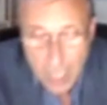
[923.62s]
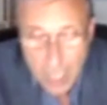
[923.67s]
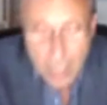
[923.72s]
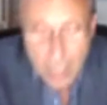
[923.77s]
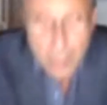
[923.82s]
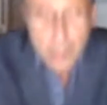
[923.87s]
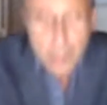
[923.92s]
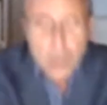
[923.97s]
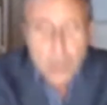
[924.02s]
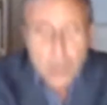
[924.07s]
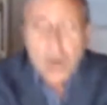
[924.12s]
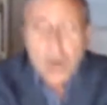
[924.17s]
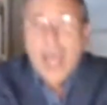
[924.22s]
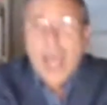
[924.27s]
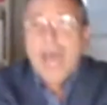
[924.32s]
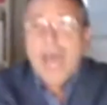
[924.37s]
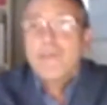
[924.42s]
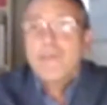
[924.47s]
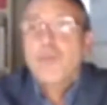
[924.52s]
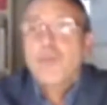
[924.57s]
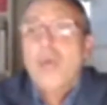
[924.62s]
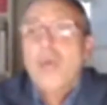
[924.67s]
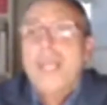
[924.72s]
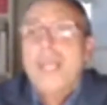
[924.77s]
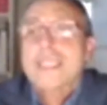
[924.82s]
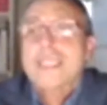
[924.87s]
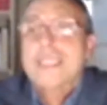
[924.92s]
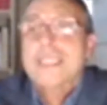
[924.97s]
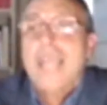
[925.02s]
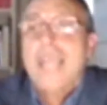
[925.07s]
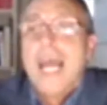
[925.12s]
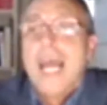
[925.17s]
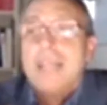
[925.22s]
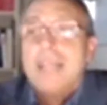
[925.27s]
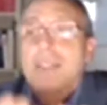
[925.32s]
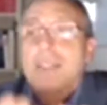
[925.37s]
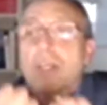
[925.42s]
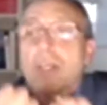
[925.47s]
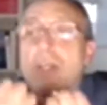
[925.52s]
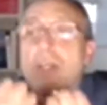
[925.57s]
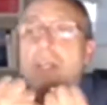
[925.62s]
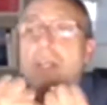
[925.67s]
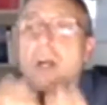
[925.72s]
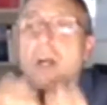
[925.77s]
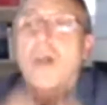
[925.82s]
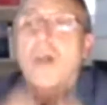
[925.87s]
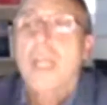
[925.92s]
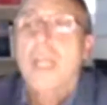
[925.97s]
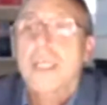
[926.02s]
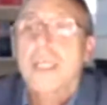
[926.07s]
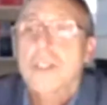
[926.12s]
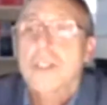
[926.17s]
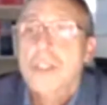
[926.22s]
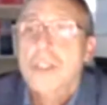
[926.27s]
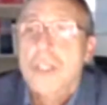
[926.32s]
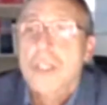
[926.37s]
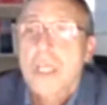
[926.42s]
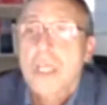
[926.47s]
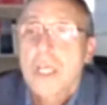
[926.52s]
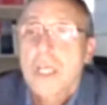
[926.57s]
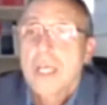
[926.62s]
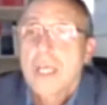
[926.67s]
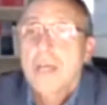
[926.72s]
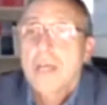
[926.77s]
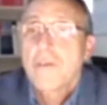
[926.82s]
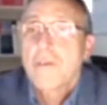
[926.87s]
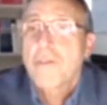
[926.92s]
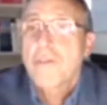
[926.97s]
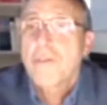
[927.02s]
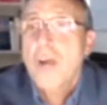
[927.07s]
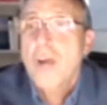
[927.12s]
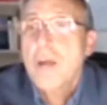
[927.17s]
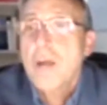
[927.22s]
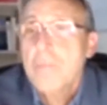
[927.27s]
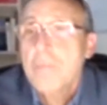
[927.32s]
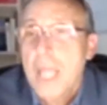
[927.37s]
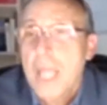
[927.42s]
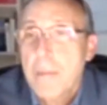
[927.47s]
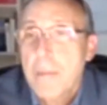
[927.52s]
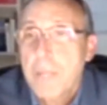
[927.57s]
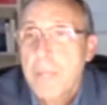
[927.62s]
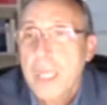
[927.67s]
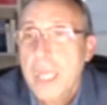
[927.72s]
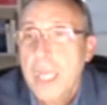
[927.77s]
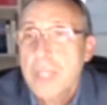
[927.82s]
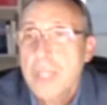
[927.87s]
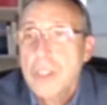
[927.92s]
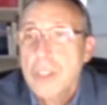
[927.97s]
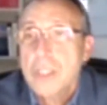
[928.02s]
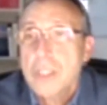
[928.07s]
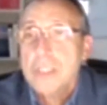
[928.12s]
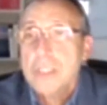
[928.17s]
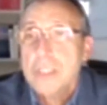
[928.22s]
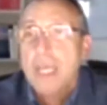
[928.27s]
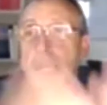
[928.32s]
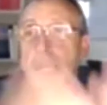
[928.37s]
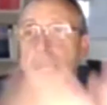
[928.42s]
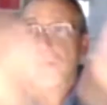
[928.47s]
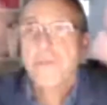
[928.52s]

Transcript: you have to extract your knowledge from the applications and